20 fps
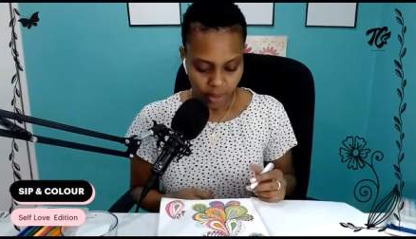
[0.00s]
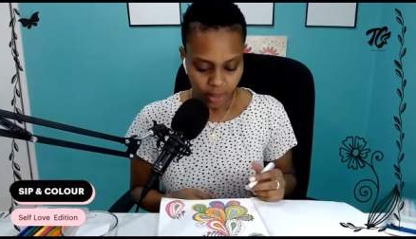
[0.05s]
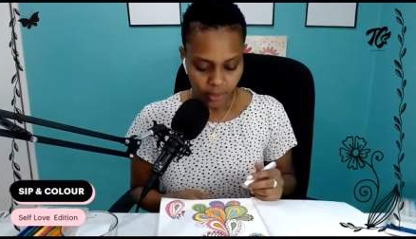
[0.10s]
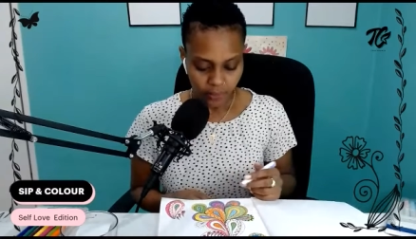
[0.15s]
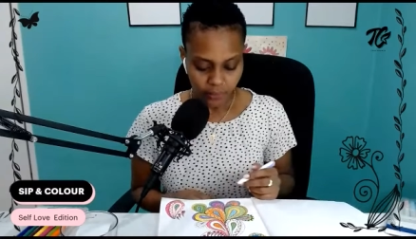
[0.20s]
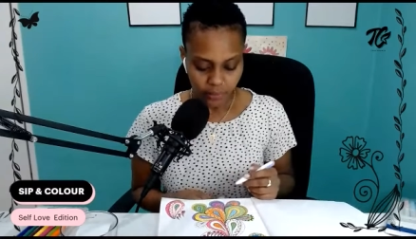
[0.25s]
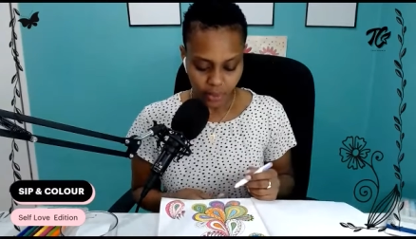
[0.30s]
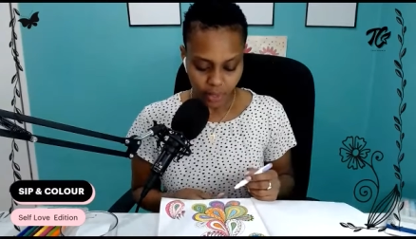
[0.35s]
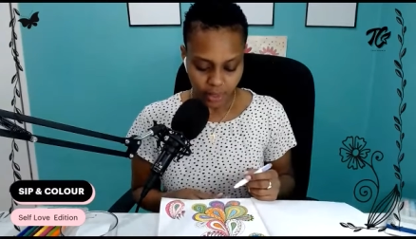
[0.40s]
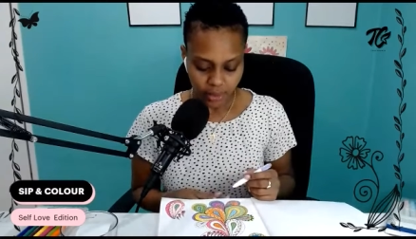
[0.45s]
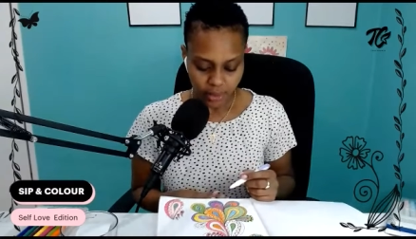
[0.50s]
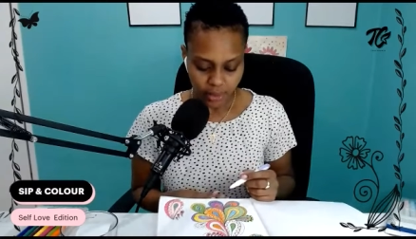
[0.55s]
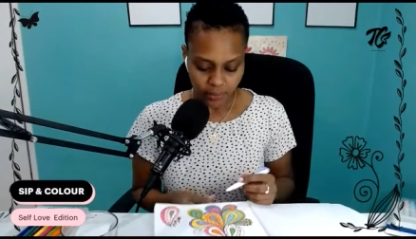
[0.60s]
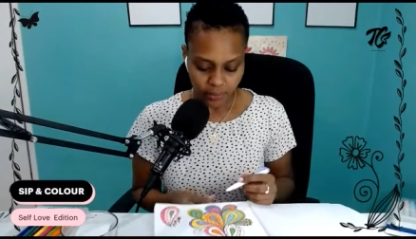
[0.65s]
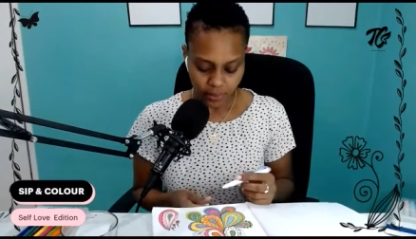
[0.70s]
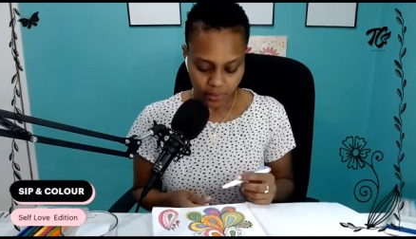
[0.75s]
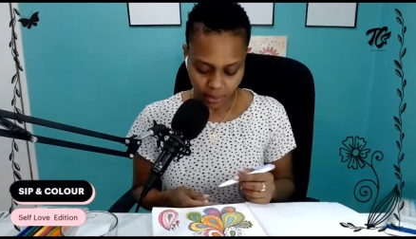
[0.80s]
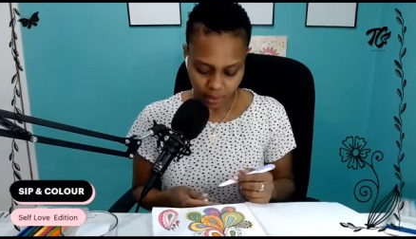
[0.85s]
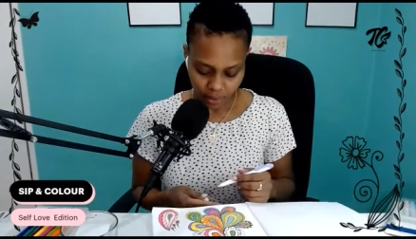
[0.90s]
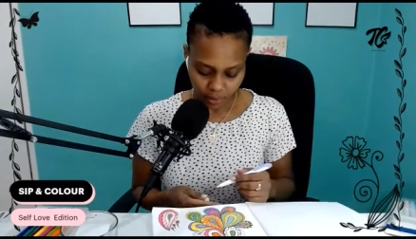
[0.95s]
If you guys
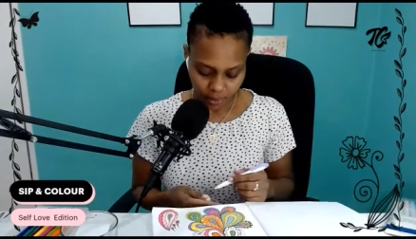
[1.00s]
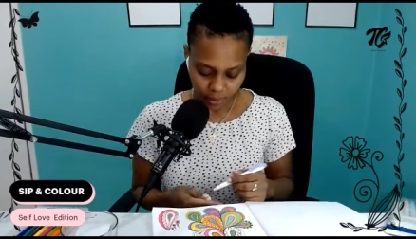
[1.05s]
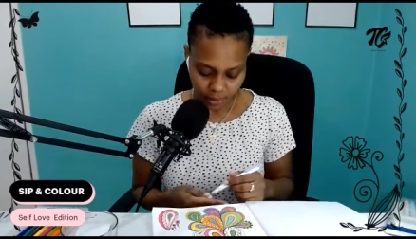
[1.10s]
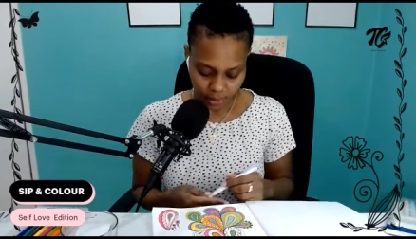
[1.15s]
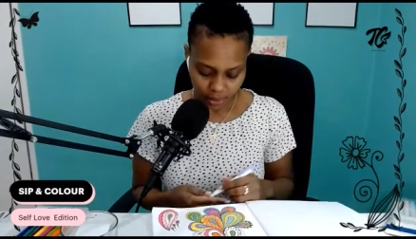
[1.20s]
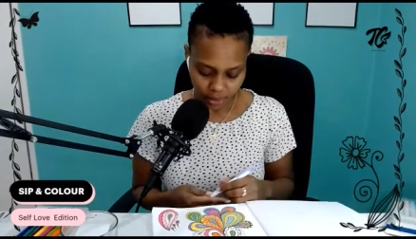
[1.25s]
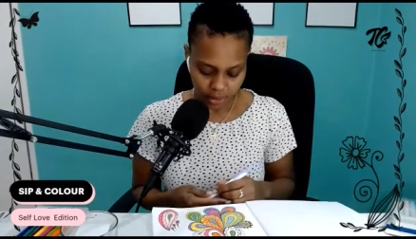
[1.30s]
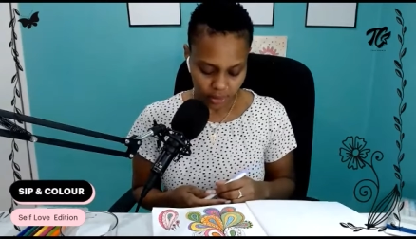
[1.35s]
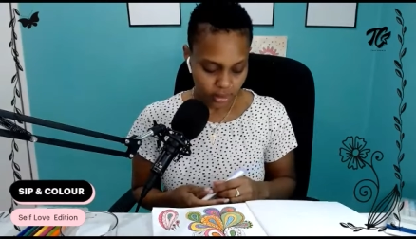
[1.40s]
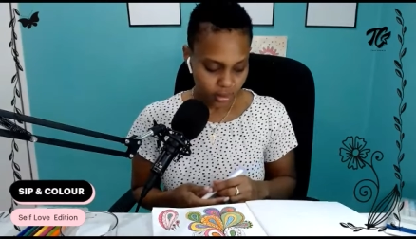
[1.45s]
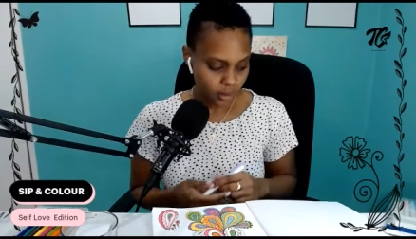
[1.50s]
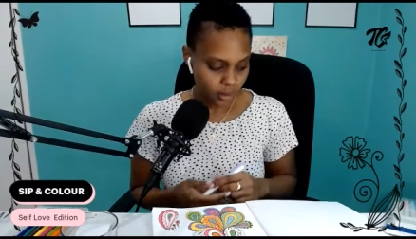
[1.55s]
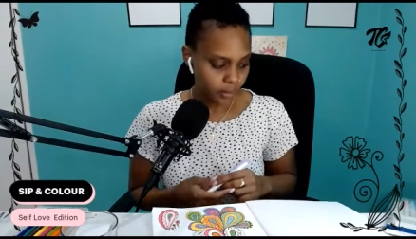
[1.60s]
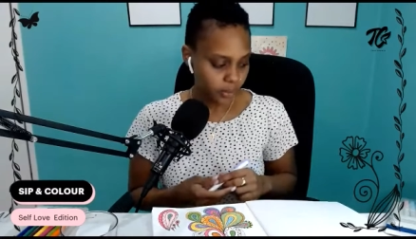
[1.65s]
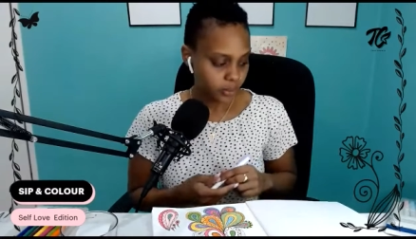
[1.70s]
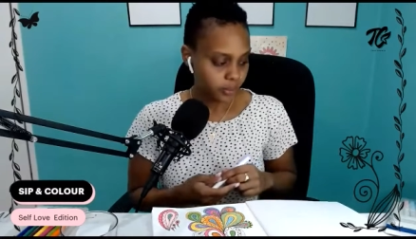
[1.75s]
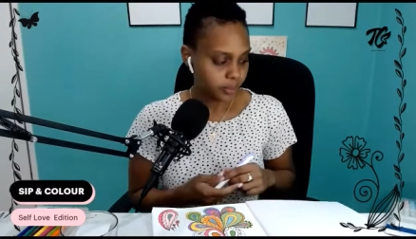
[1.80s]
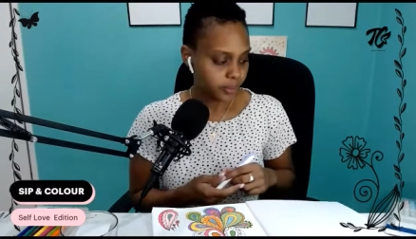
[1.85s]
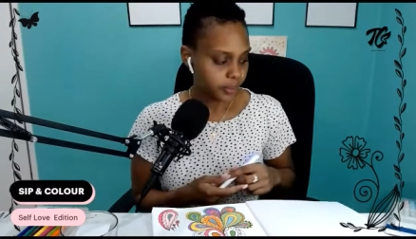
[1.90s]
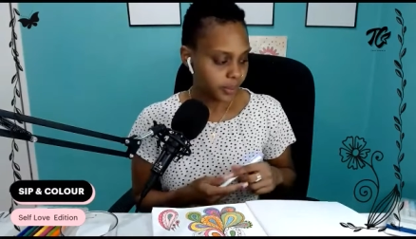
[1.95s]
have any questions
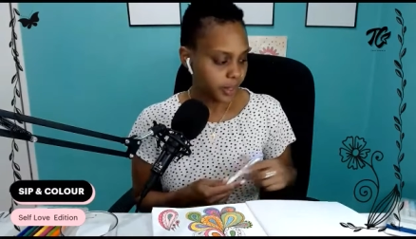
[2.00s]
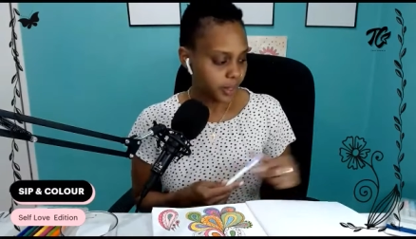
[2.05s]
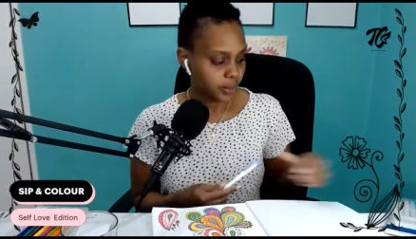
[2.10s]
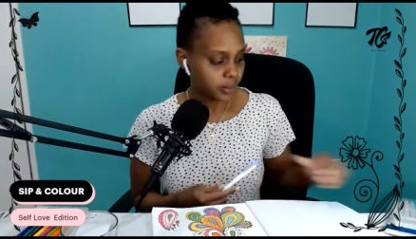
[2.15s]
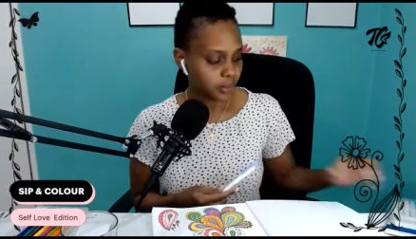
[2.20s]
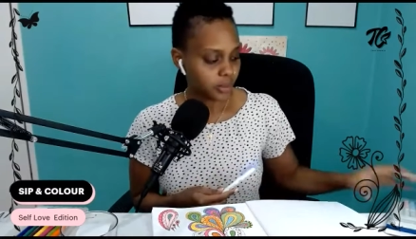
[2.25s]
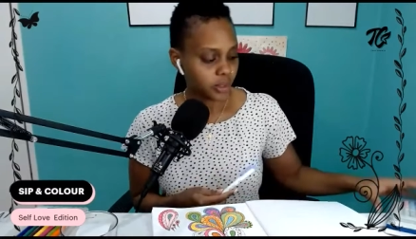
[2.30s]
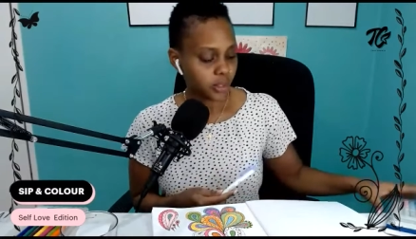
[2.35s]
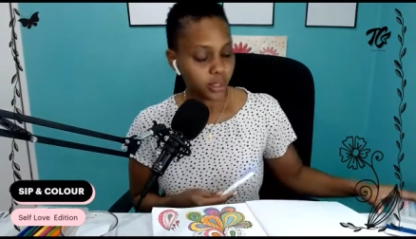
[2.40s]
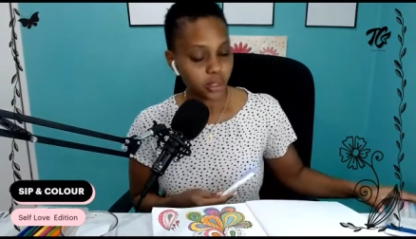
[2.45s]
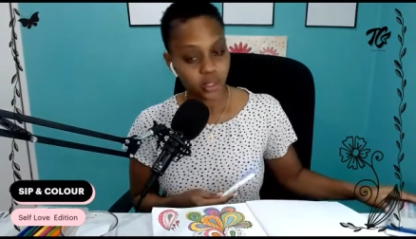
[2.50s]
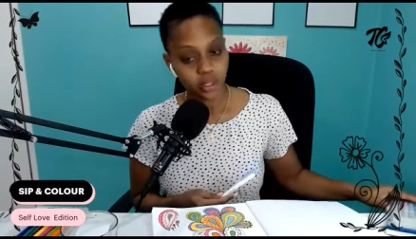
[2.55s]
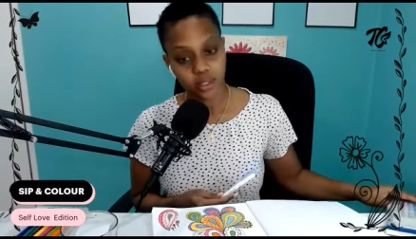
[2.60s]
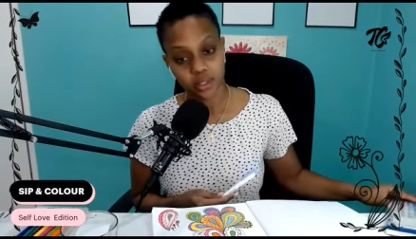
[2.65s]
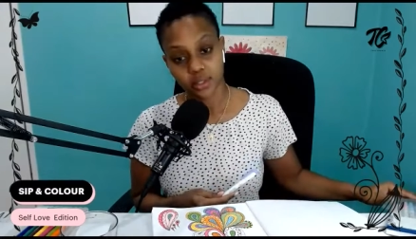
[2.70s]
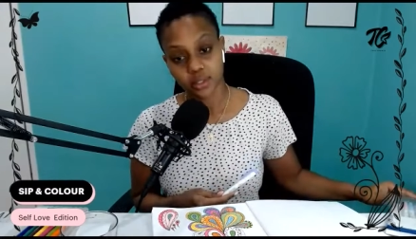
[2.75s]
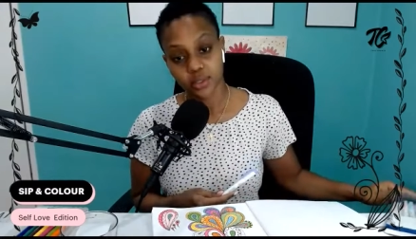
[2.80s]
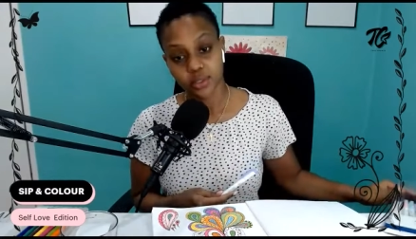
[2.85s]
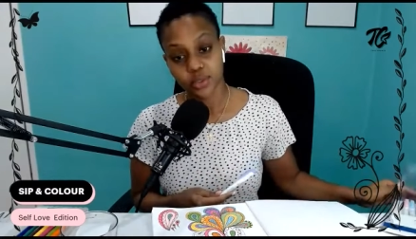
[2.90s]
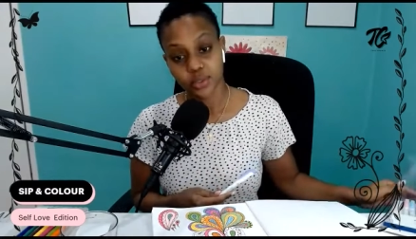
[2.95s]
about breathwork,
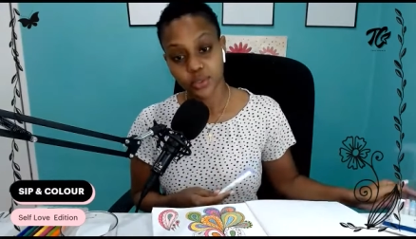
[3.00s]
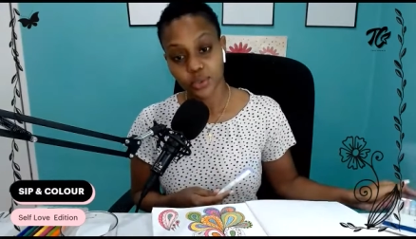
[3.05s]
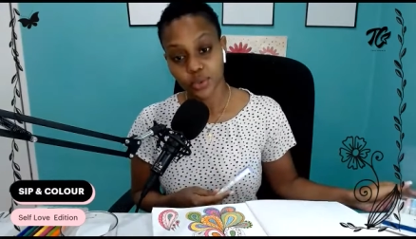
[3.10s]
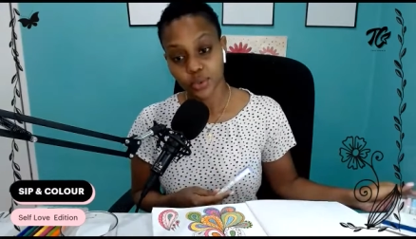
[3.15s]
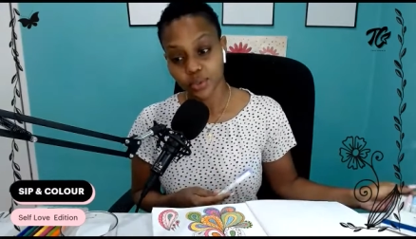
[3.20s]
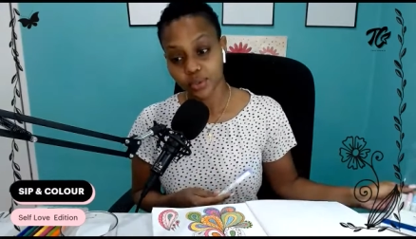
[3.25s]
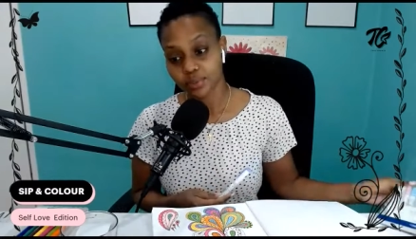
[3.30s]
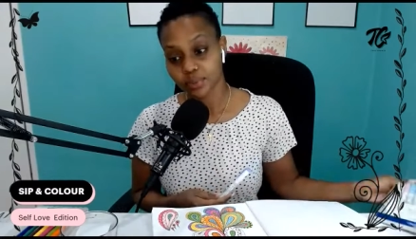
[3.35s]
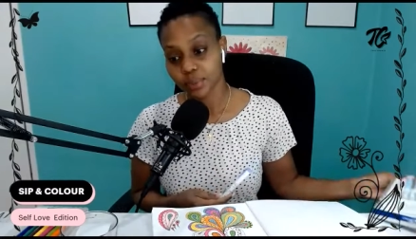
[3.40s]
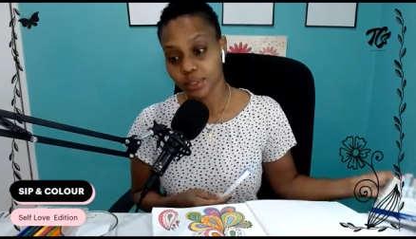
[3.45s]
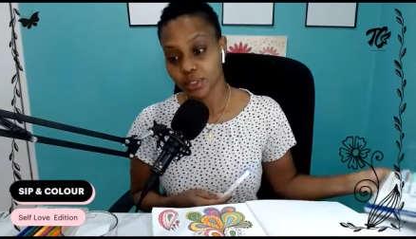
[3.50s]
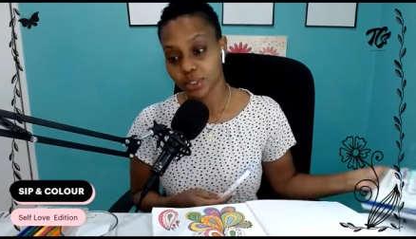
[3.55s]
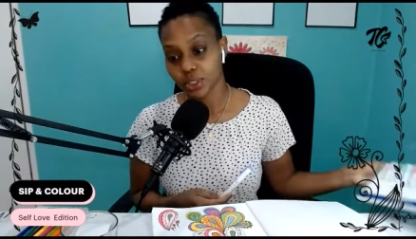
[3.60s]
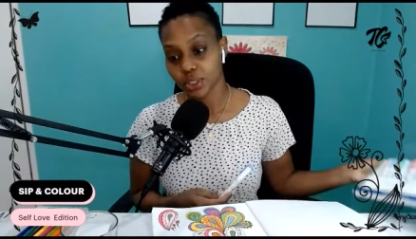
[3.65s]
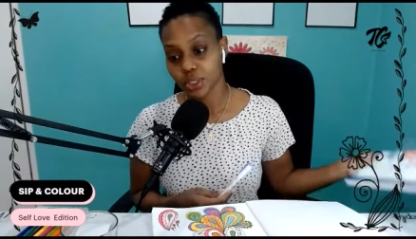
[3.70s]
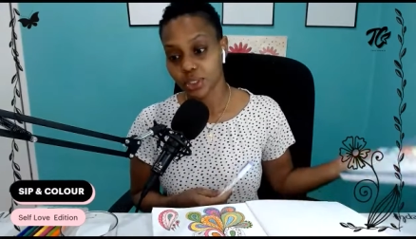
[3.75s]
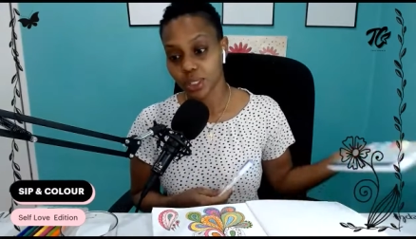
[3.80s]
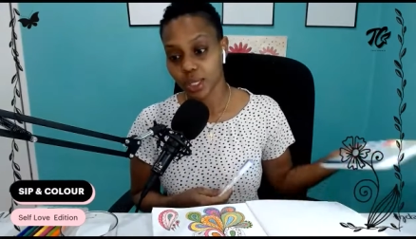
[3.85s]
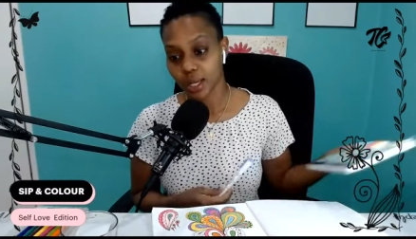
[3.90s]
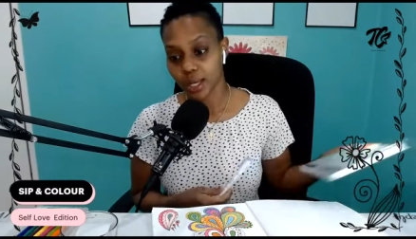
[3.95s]
don't be
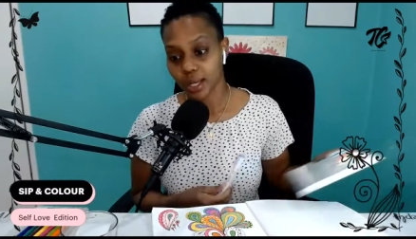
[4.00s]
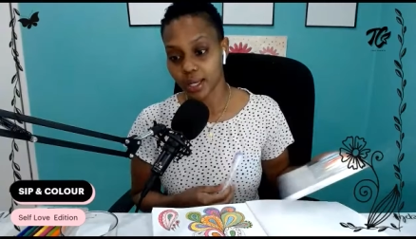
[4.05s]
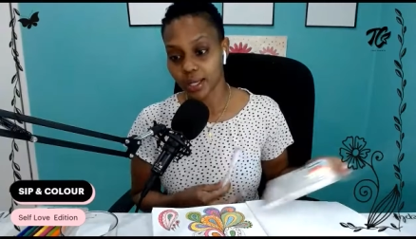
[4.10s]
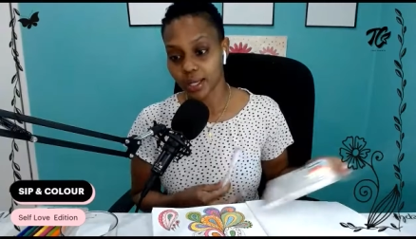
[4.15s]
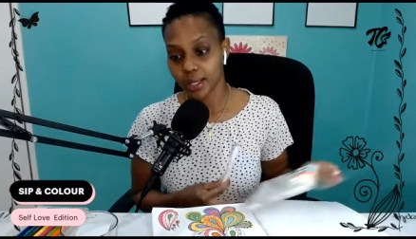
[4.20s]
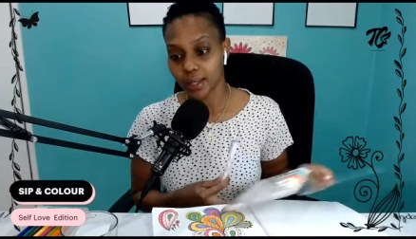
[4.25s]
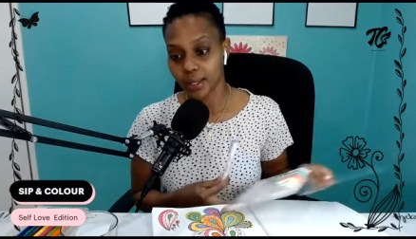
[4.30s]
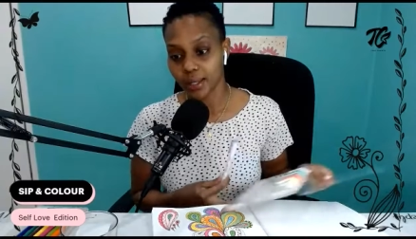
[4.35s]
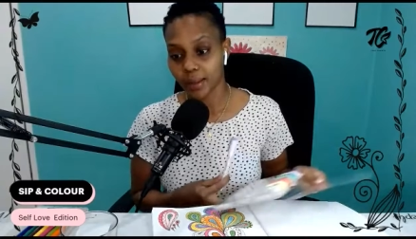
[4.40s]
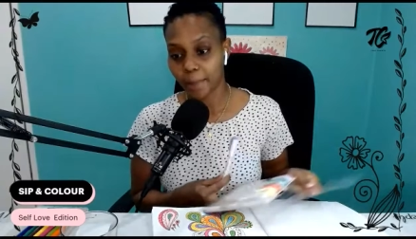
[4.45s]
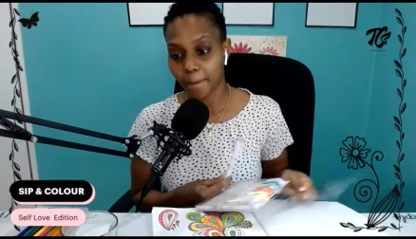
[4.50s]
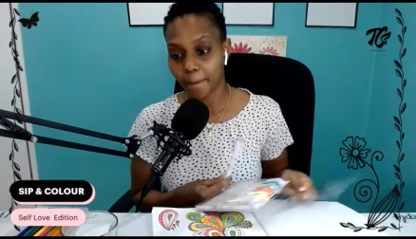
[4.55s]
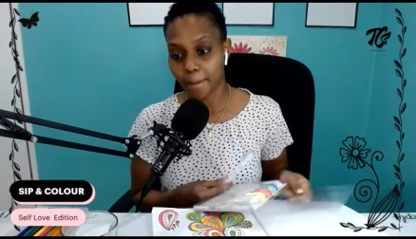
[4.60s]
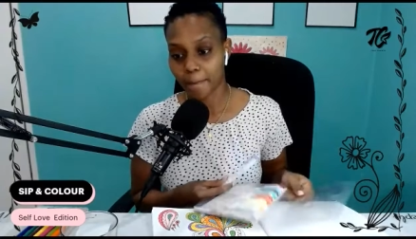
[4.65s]
shy.